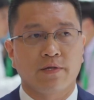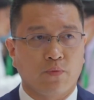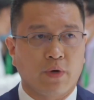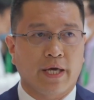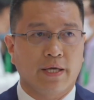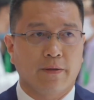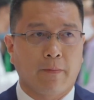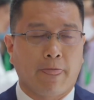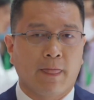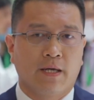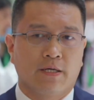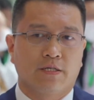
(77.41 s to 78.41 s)
way
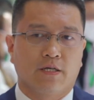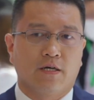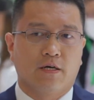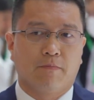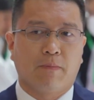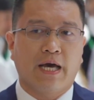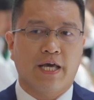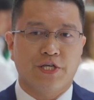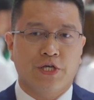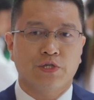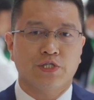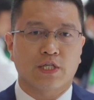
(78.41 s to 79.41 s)
by
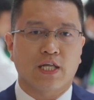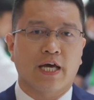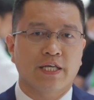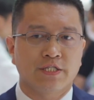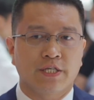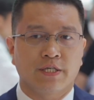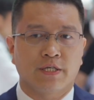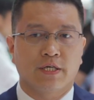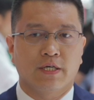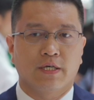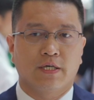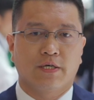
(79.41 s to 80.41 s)
utilizing
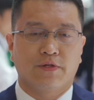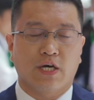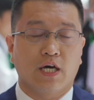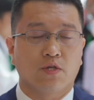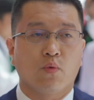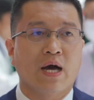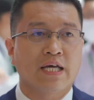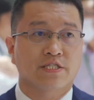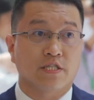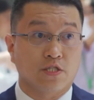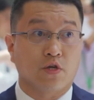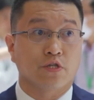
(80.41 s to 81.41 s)
the advanced
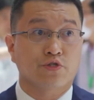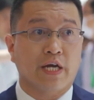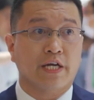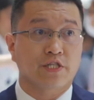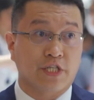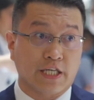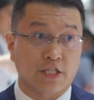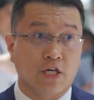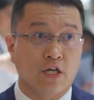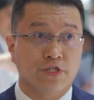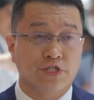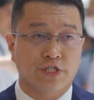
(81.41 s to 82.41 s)
solar tracker
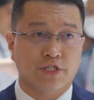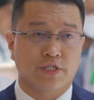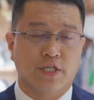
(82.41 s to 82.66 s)
technologies